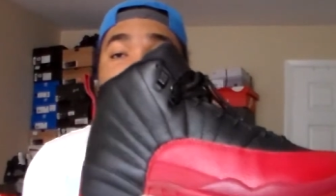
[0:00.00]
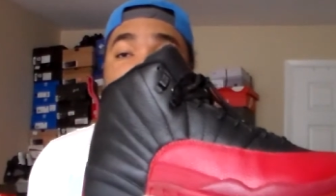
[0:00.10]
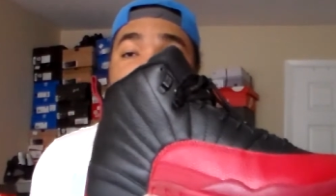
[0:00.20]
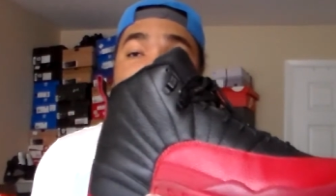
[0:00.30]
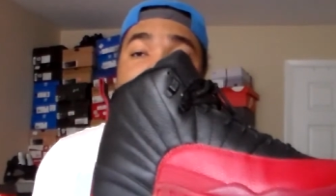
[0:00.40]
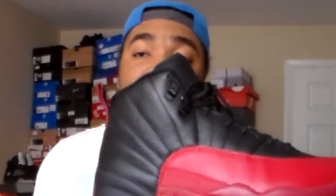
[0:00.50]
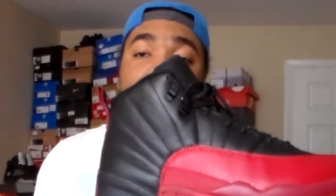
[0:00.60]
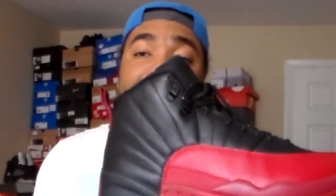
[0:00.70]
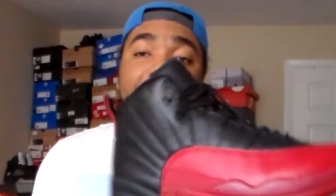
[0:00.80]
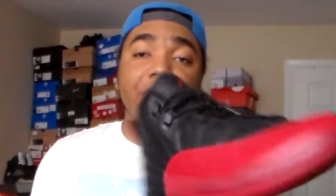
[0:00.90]
flu game
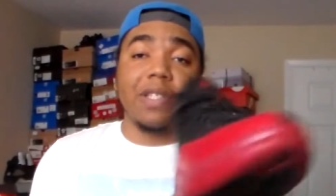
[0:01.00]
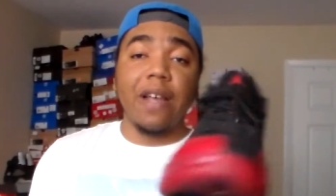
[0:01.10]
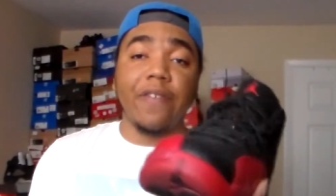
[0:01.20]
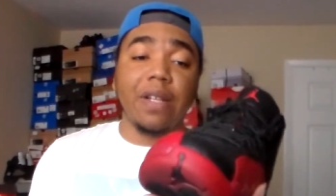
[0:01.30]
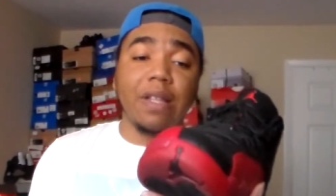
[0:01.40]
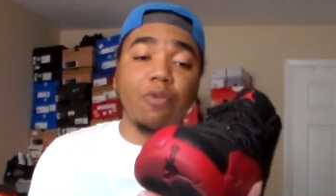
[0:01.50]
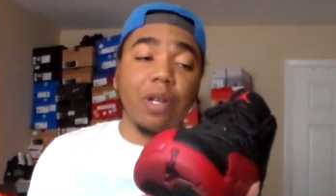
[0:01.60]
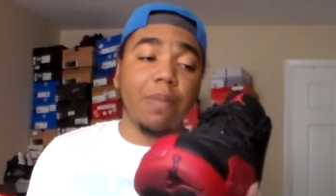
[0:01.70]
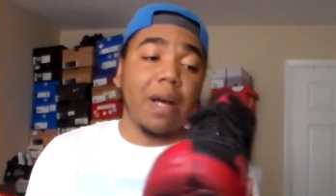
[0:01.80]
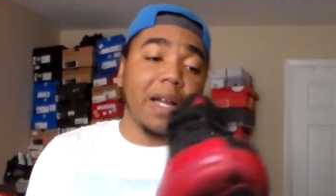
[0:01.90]
12s, definitely
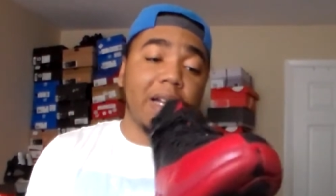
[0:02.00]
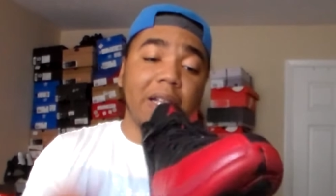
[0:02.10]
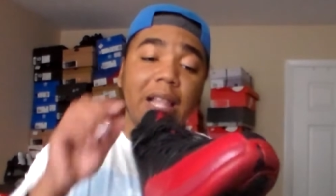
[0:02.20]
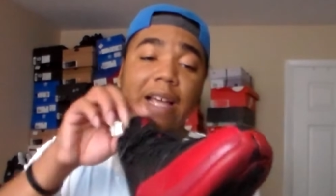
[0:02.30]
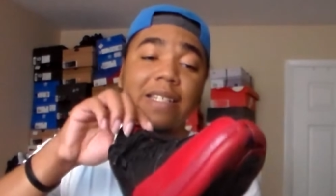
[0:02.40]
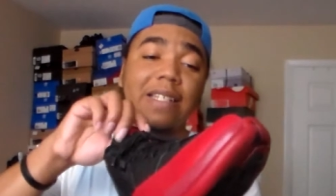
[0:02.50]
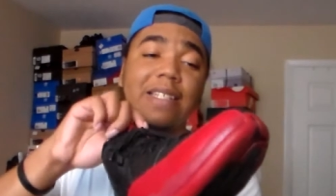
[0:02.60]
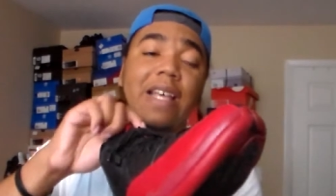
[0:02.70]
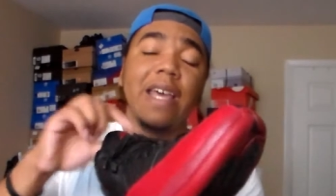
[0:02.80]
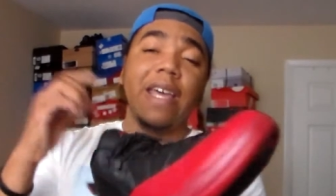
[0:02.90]
one of my classics